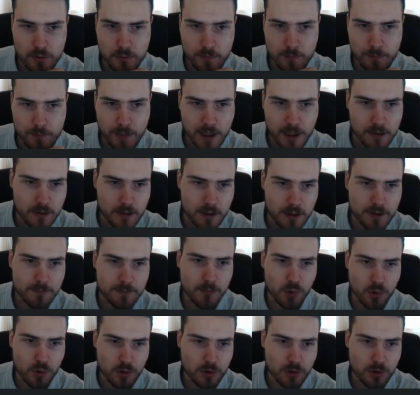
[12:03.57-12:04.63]
make these
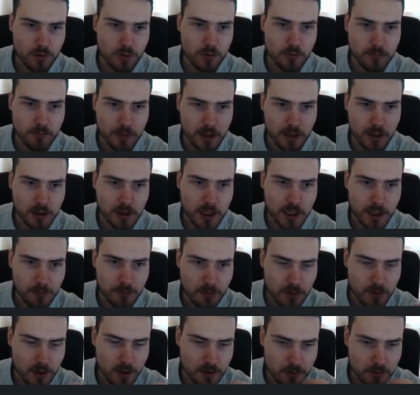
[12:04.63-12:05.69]
more in line
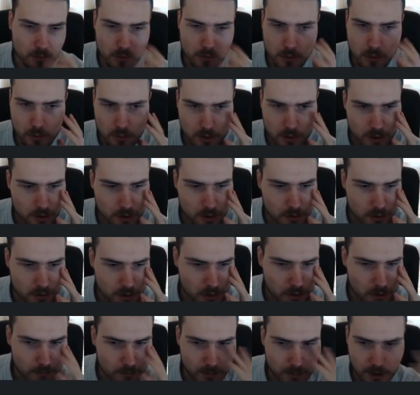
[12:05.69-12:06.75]
with other roles.
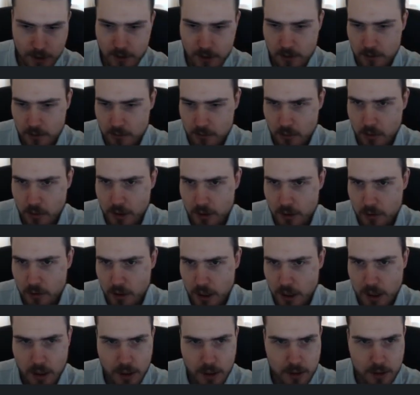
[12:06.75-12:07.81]
But all in all, I
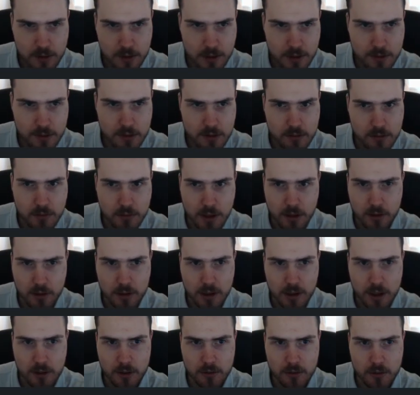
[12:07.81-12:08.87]
like this quite a lot.
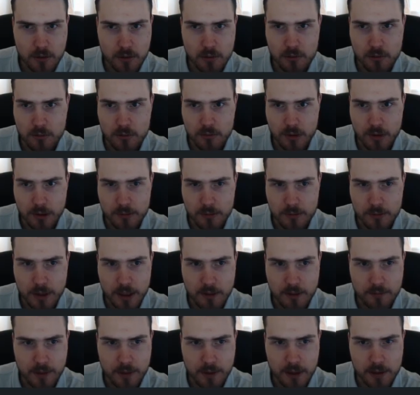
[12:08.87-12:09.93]
I don't know if I
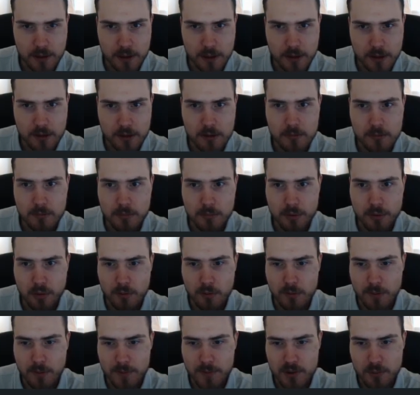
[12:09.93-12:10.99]
have any
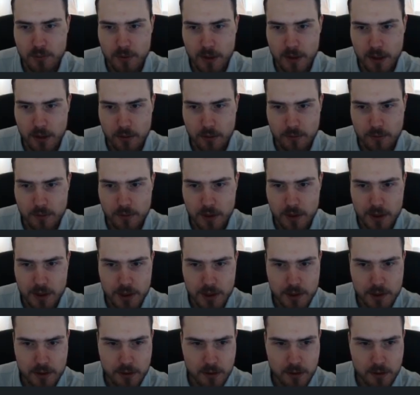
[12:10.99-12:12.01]
problems with any of these.